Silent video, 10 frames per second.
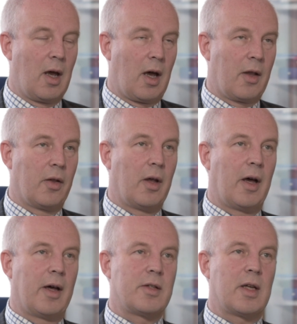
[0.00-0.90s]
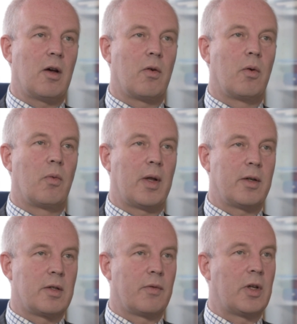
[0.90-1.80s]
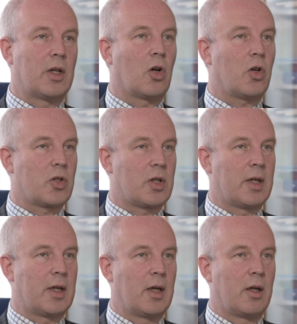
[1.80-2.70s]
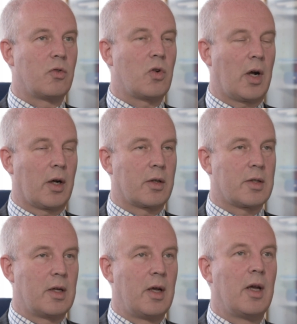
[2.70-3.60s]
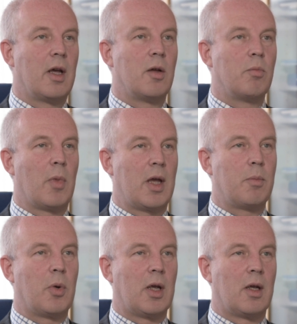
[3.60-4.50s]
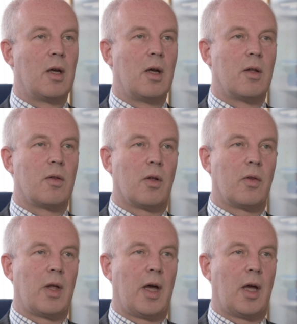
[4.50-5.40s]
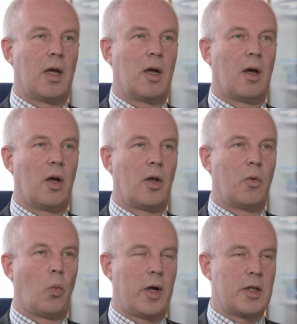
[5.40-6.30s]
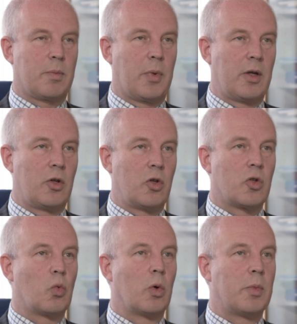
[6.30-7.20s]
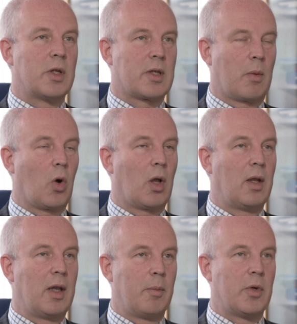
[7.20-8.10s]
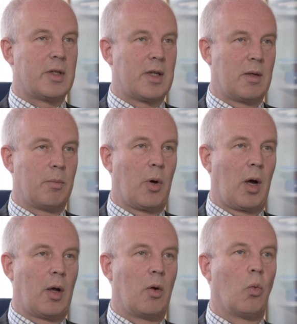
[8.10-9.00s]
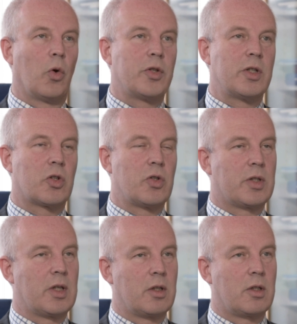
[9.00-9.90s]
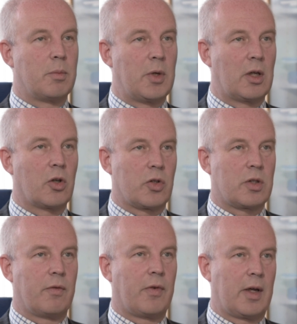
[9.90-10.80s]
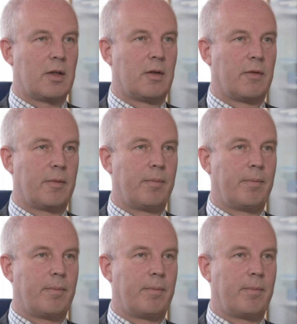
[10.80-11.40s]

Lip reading: And as they are relatively costly drugs, it may be that their widespread use will be somewhat limited by what is considered to be cost effective.